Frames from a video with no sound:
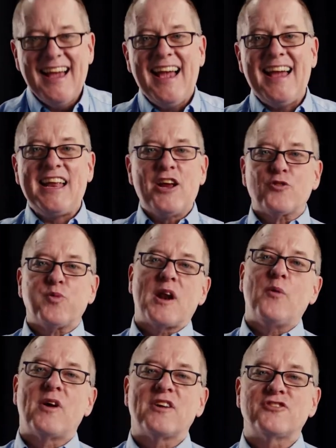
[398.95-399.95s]
And here's what I
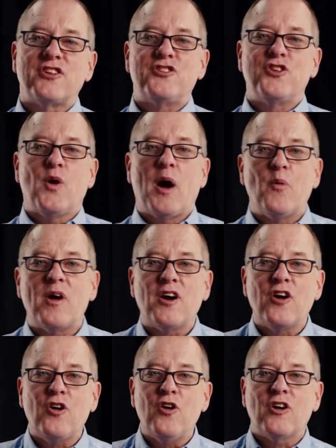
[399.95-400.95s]
want us to do I want to
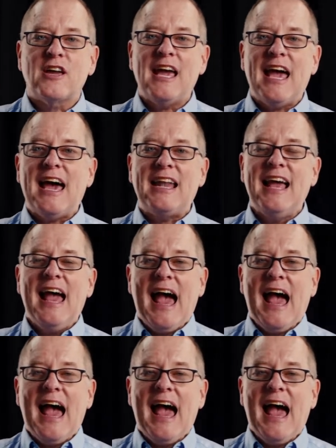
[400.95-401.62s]
look at